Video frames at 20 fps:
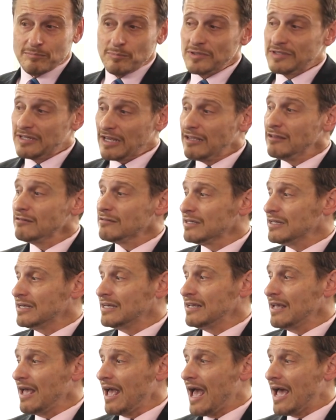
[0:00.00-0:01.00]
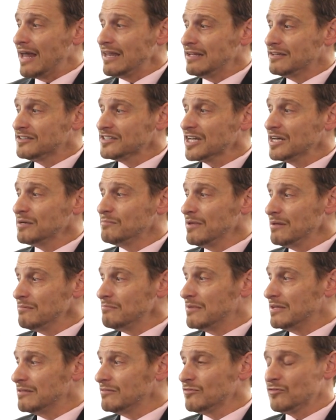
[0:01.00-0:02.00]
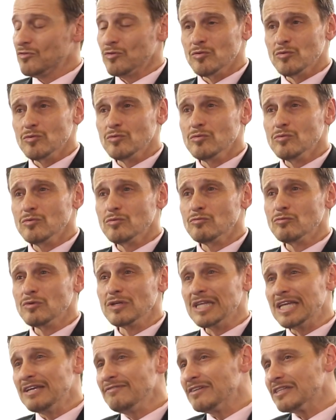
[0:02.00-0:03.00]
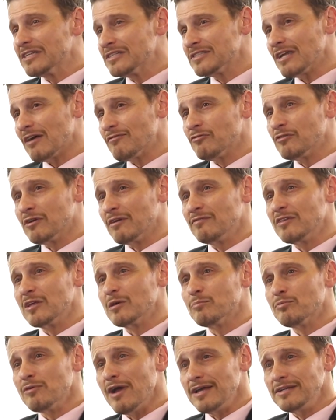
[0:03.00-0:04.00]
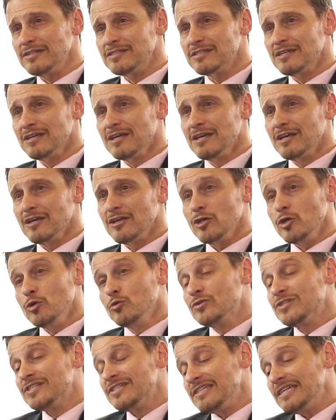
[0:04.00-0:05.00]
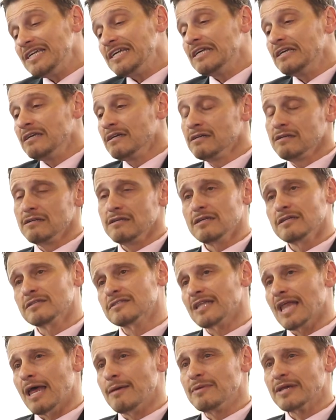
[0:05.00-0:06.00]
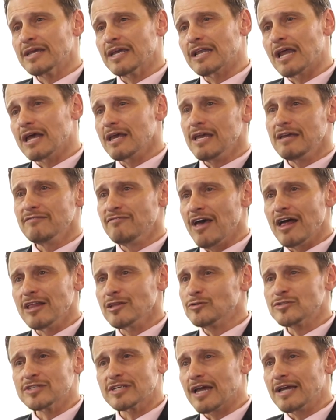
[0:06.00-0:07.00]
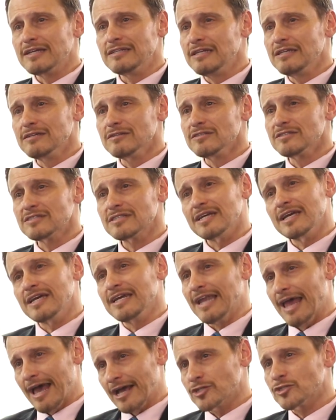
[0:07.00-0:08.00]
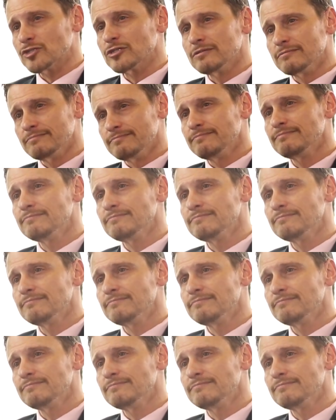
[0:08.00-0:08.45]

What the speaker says: and particularly at its commitment to relieving the suffering of the oppressed, you see Islamic values and ideals in action.